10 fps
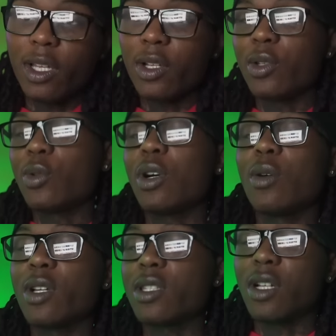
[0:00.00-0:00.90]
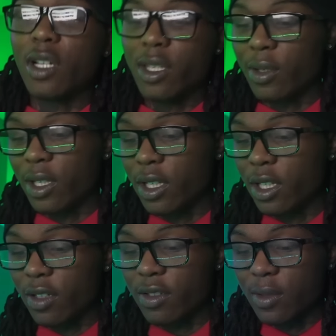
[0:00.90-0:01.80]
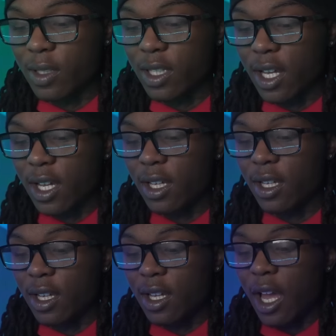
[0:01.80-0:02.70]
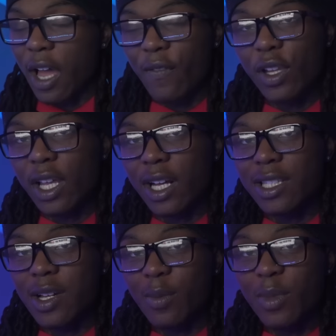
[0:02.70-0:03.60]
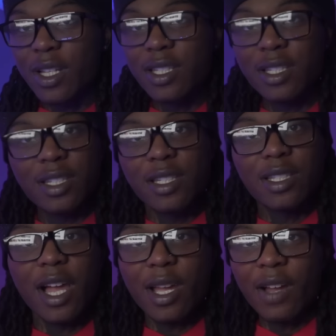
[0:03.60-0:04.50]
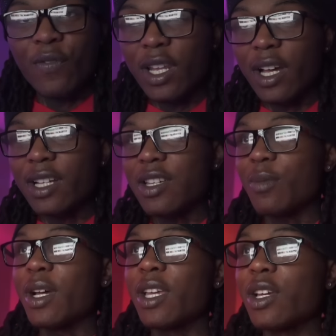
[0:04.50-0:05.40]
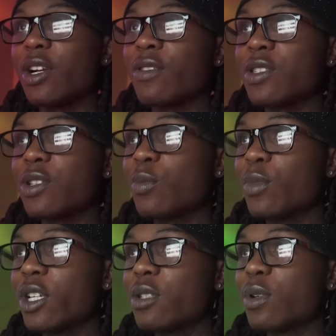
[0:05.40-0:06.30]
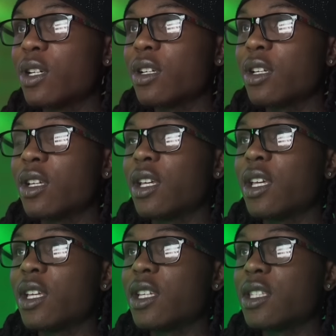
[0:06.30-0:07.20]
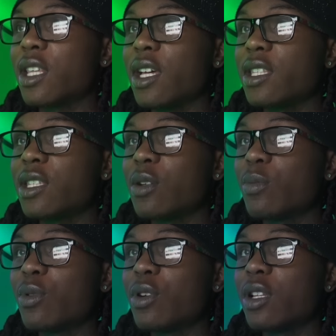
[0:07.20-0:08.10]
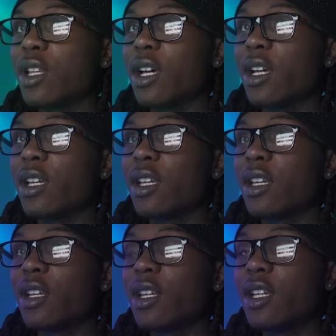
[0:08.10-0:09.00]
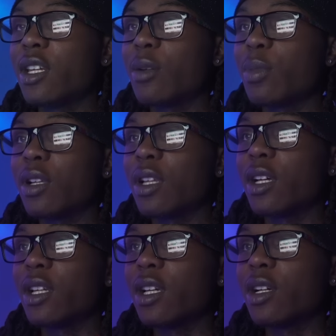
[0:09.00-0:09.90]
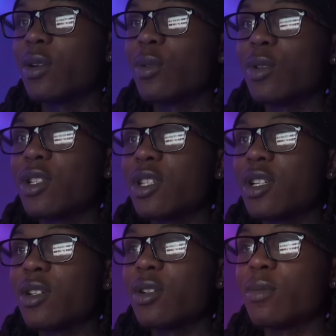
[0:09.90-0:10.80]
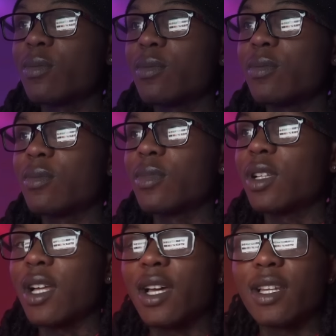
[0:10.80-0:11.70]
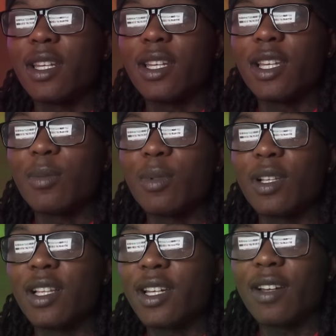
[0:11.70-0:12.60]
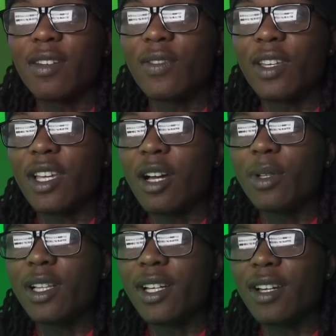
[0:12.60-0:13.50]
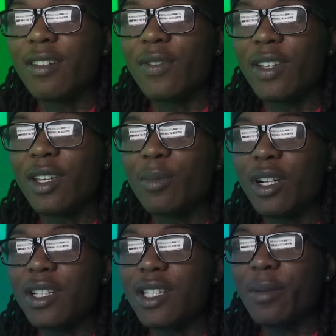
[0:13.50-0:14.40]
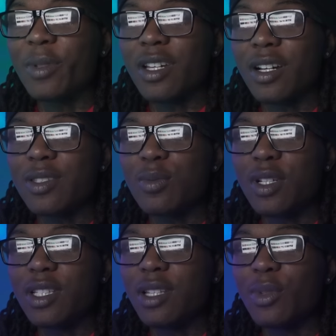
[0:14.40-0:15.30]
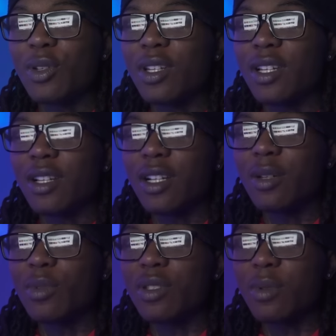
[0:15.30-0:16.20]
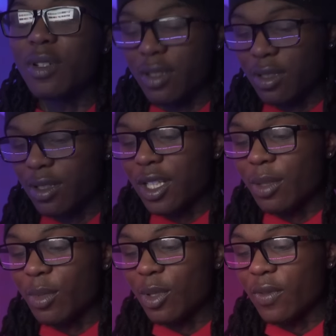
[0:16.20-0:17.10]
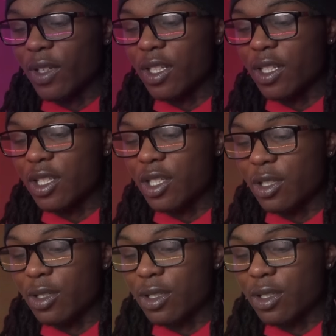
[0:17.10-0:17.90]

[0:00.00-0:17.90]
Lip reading: the hell do you always talk your head off, twin? Like, I feel like I talk my head off so much, bro. It's like to the point, like, these niggas probably like, damn, who the shit up? Like, these niggas be clicking out the vid. Y'all be clicking out the vid, bro, because I be talking too much. Let me know down in the comments, bro. Let me know if I need to shut up,